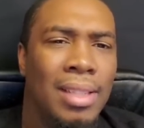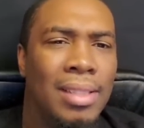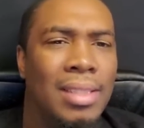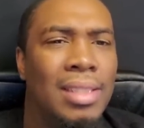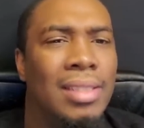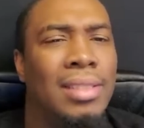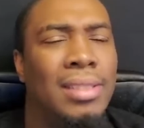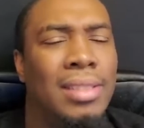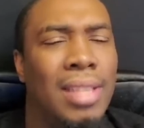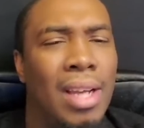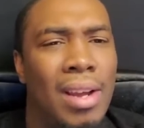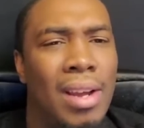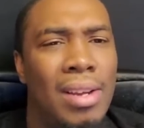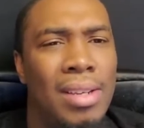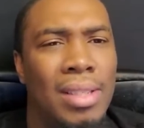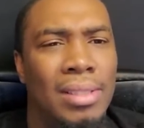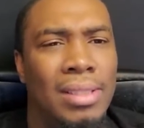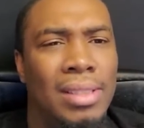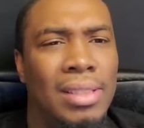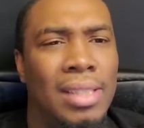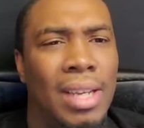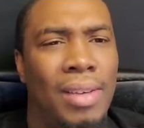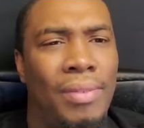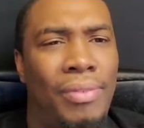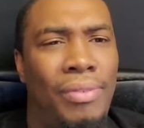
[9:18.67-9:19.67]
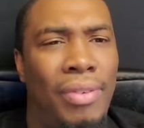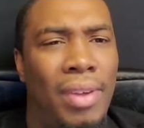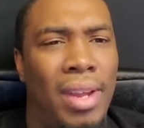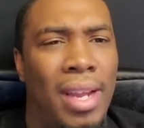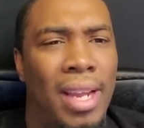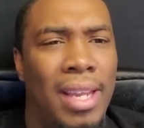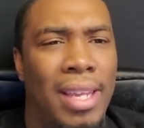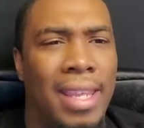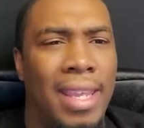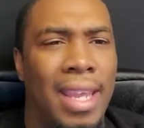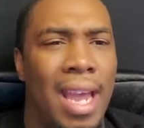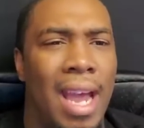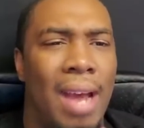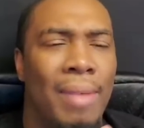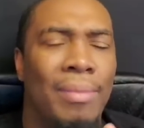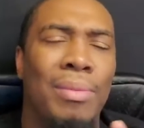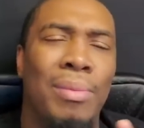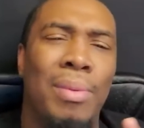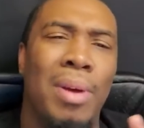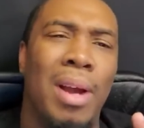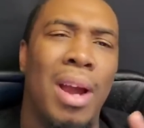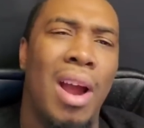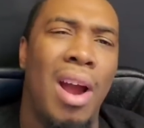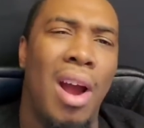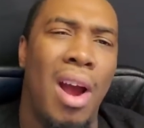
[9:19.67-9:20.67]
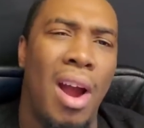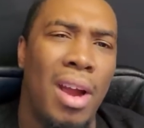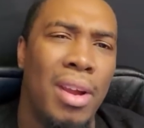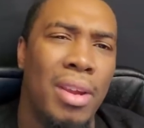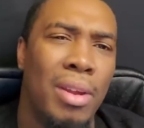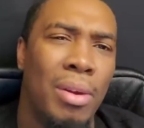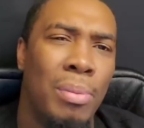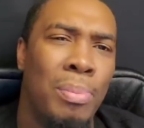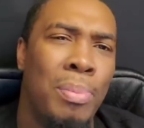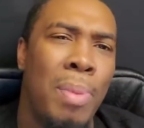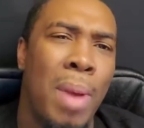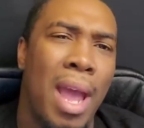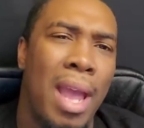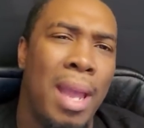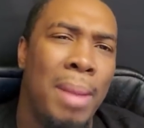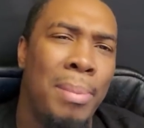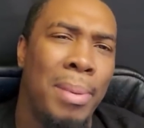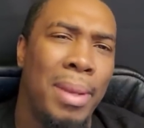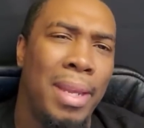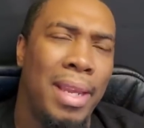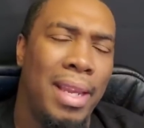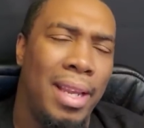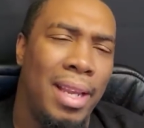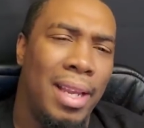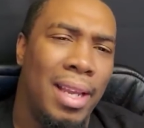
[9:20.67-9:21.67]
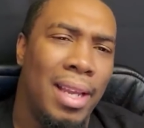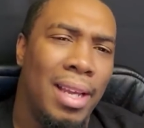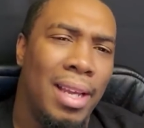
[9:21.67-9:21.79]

Just turn yourself in, Calvin. Where are you, baby?